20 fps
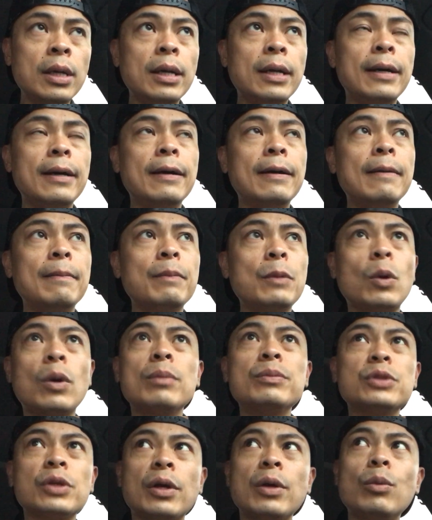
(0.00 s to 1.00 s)
Or
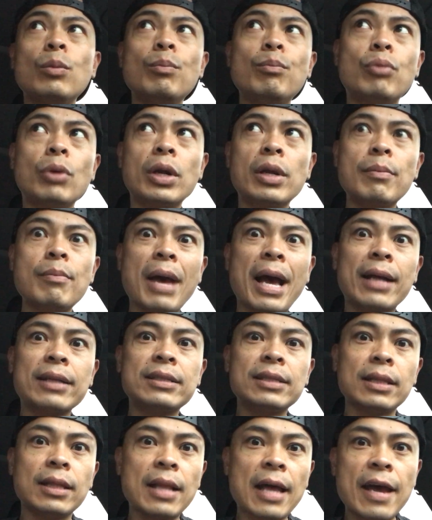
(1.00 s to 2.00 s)
I'm sorry, bring back
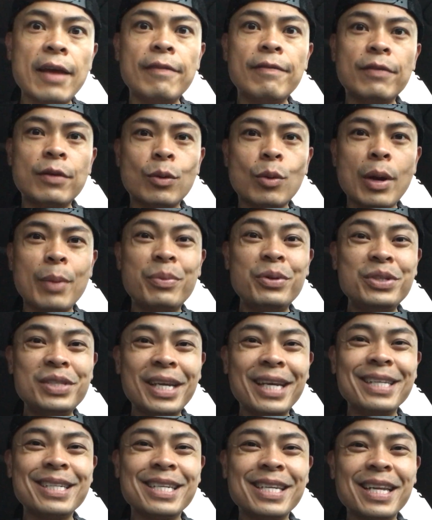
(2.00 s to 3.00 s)
to life your
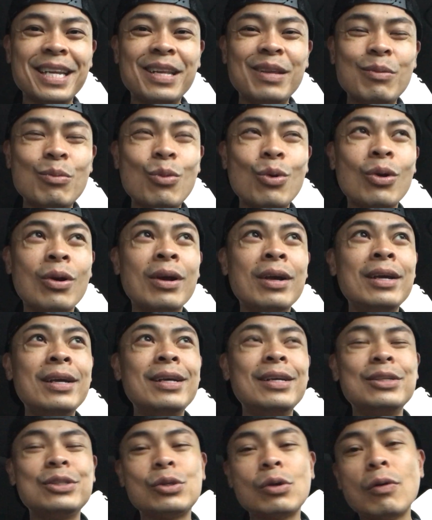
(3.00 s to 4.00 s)
reputation anymore.
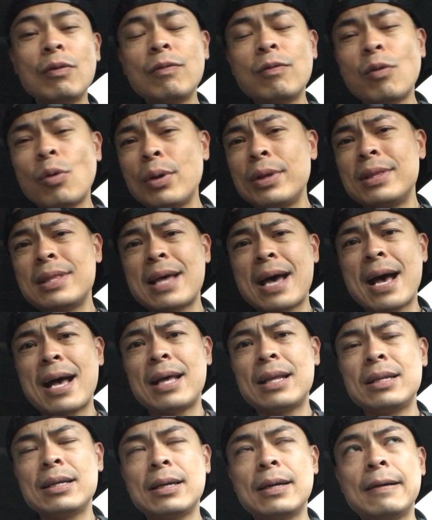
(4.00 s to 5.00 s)
So avoid
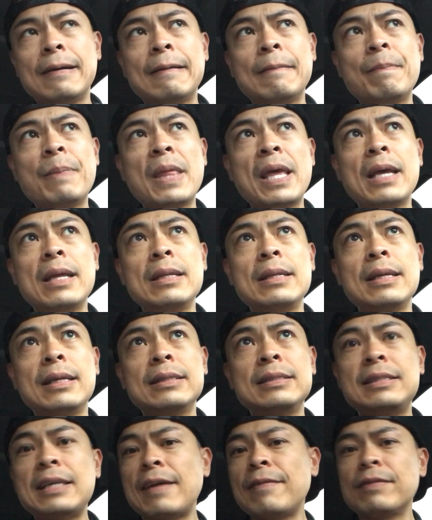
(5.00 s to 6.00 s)
that,
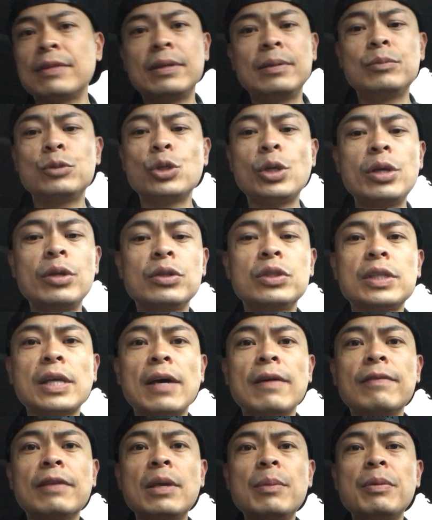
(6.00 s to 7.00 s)
and definitely treat
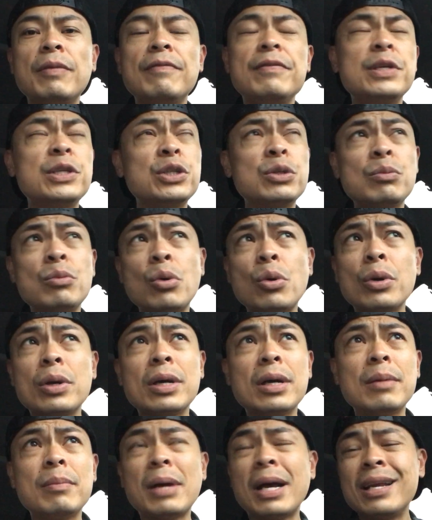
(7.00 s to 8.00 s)
yourself. Keep a vision board
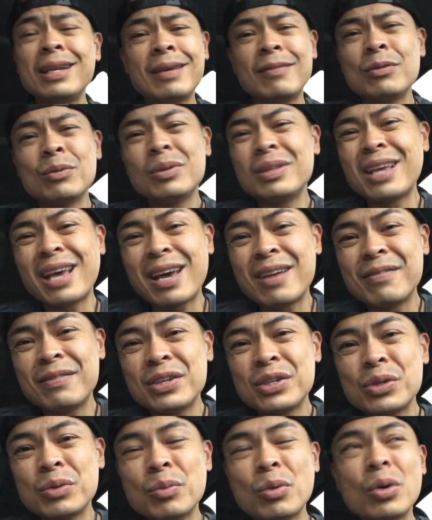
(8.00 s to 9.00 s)
up. I never really had a
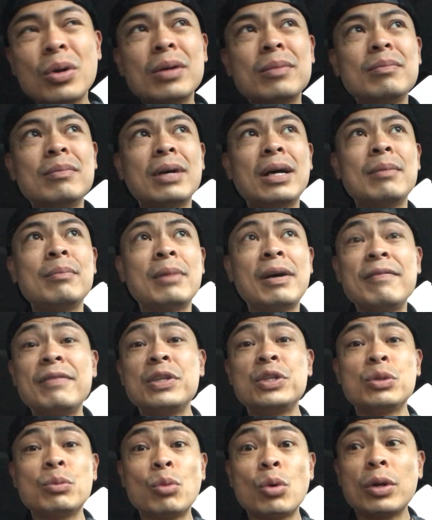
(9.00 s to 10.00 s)
vision board. My
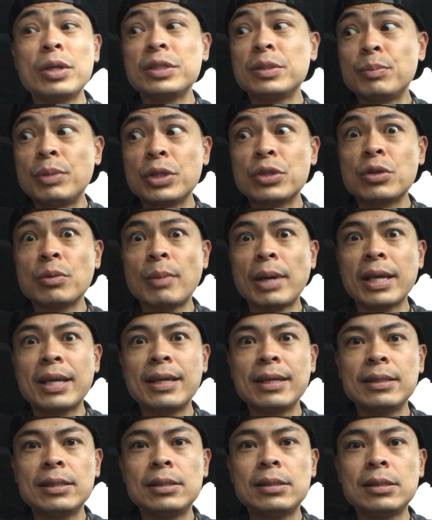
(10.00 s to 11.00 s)
vision board is a picture of my
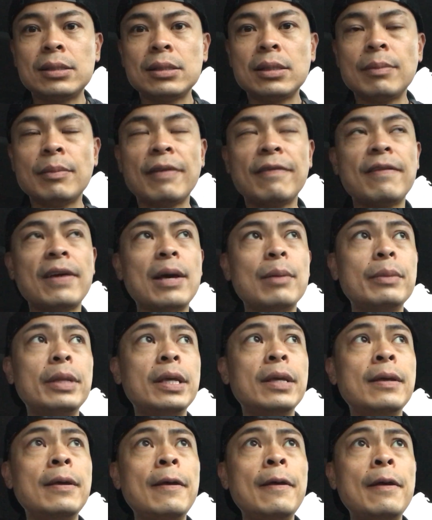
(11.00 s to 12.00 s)
kids and my family.